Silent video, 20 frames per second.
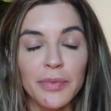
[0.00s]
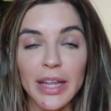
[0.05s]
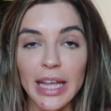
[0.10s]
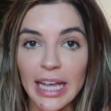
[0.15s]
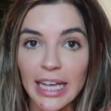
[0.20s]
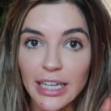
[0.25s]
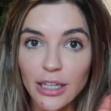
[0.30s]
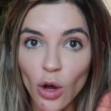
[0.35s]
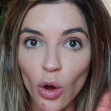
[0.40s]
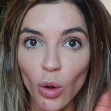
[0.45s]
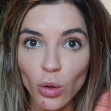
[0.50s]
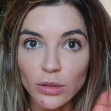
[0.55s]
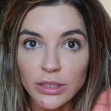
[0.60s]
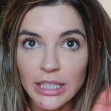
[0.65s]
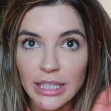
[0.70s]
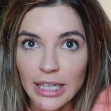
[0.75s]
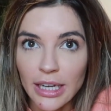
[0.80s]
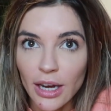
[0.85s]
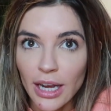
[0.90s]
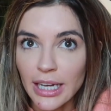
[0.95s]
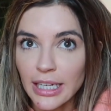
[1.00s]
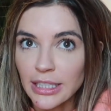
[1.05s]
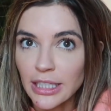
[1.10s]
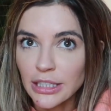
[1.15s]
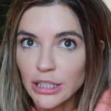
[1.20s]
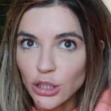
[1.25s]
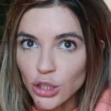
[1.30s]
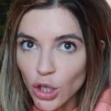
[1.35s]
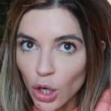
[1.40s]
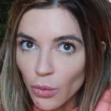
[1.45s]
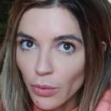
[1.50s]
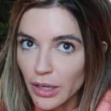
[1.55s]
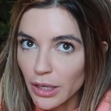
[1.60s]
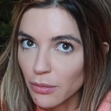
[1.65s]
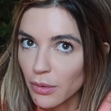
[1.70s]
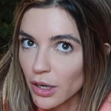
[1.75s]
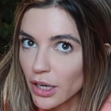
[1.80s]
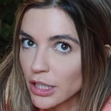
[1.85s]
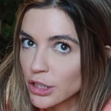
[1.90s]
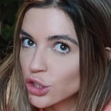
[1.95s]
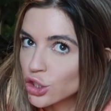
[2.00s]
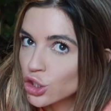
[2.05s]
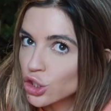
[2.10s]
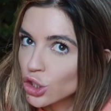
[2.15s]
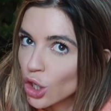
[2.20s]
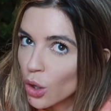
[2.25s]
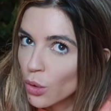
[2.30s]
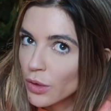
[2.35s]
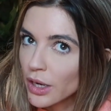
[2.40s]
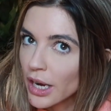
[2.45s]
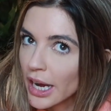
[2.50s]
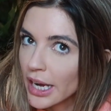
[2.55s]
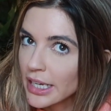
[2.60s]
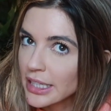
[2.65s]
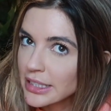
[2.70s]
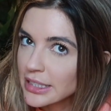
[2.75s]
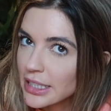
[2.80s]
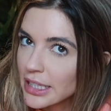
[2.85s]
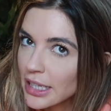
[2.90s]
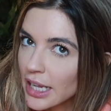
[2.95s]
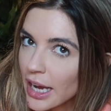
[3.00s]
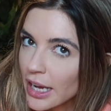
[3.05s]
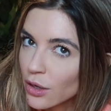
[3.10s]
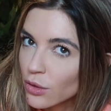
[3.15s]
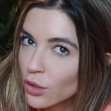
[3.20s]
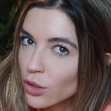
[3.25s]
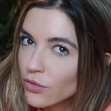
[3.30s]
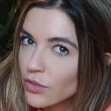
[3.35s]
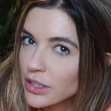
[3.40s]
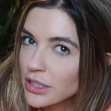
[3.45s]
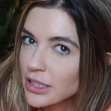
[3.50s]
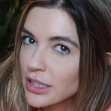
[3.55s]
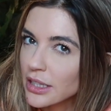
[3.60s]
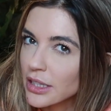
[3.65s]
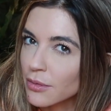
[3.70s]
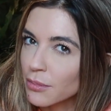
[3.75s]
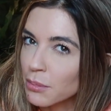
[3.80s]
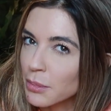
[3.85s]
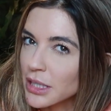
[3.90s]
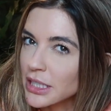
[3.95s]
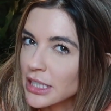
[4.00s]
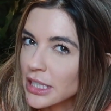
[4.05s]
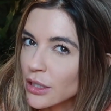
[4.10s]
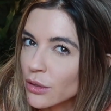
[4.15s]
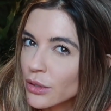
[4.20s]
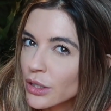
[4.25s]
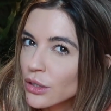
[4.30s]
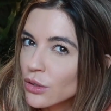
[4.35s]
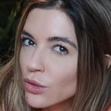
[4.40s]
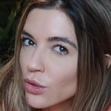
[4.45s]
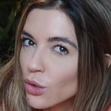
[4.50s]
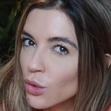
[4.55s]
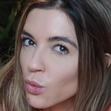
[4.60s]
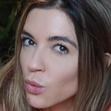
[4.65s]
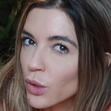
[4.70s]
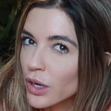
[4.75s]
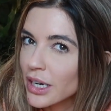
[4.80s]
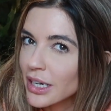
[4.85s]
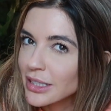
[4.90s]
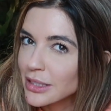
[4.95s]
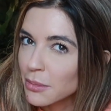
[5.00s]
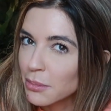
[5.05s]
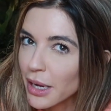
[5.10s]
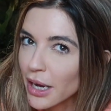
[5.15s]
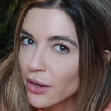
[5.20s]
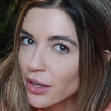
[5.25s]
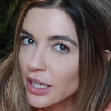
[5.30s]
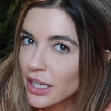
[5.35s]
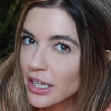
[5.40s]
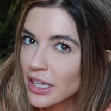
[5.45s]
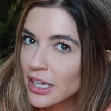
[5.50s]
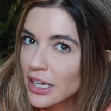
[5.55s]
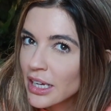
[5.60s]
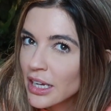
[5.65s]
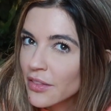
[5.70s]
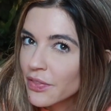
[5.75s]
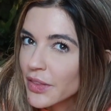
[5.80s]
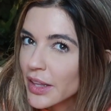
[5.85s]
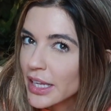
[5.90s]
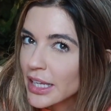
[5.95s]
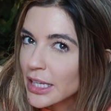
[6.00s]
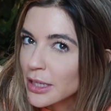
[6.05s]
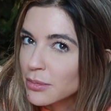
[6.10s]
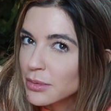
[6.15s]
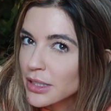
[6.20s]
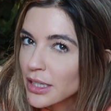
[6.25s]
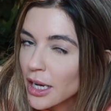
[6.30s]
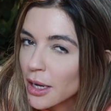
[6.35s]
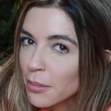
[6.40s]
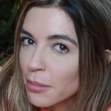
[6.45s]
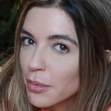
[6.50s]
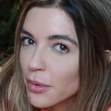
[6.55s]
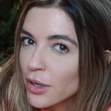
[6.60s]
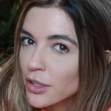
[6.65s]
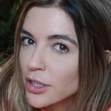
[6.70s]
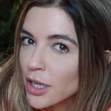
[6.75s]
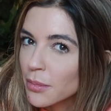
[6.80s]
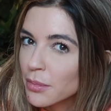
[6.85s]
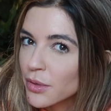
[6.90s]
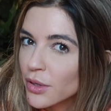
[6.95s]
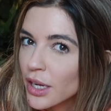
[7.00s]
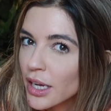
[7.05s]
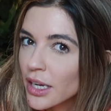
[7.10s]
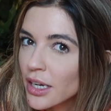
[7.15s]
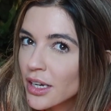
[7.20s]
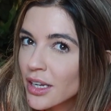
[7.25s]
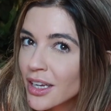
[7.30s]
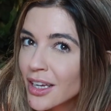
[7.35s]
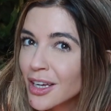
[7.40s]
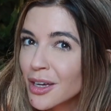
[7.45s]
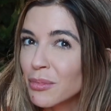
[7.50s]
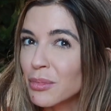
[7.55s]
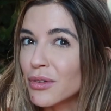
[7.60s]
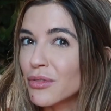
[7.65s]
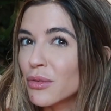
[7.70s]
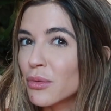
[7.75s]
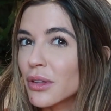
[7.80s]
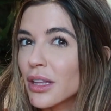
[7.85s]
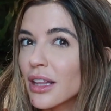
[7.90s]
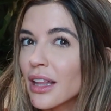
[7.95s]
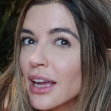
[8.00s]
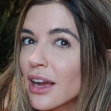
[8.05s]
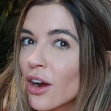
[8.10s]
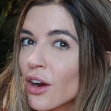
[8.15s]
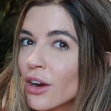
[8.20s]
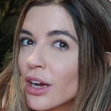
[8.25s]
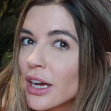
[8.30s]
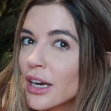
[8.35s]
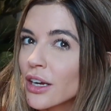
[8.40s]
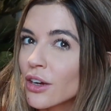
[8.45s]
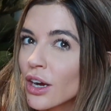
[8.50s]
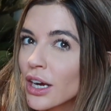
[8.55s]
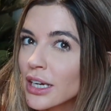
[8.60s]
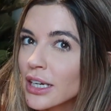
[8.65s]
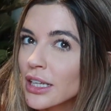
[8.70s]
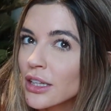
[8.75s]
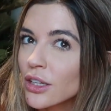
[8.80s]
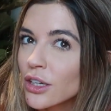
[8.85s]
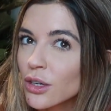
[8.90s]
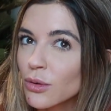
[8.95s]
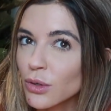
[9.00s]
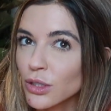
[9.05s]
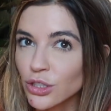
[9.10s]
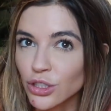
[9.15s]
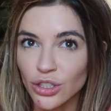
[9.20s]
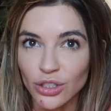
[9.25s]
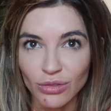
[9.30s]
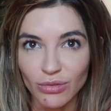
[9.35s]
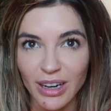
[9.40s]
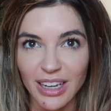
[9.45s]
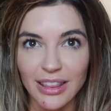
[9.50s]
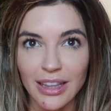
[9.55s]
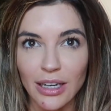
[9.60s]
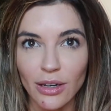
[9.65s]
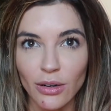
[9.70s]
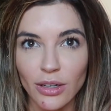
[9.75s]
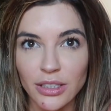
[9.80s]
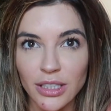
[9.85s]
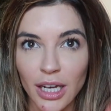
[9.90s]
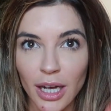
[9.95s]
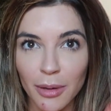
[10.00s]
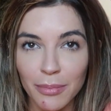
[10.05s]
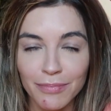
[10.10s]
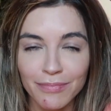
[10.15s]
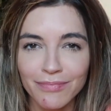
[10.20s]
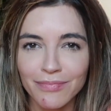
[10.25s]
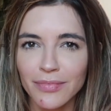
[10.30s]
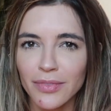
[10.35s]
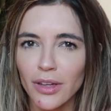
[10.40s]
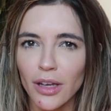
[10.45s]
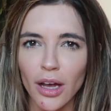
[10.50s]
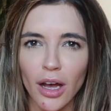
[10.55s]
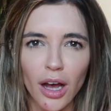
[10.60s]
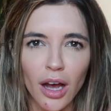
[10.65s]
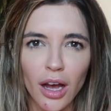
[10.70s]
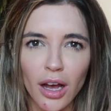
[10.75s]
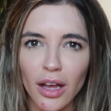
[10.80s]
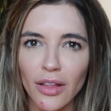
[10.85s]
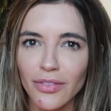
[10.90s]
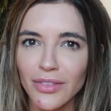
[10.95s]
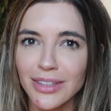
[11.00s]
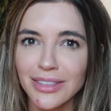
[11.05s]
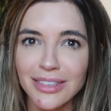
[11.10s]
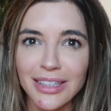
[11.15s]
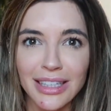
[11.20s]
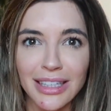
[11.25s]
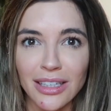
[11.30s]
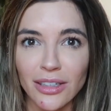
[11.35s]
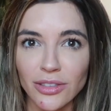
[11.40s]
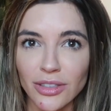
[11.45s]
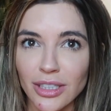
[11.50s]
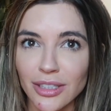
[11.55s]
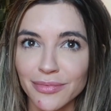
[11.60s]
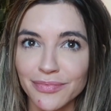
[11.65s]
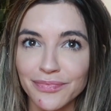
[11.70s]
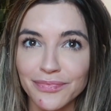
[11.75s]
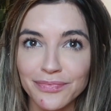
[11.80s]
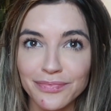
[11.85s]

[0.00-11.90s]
It holds it there and it doesn't go anywhere. It's so nice, and I don't know if it's the material or what it is about it that keeps it up on top of your head. But if you want that like Ariana Grande look where it's just right there on top, oh, this thing kills it.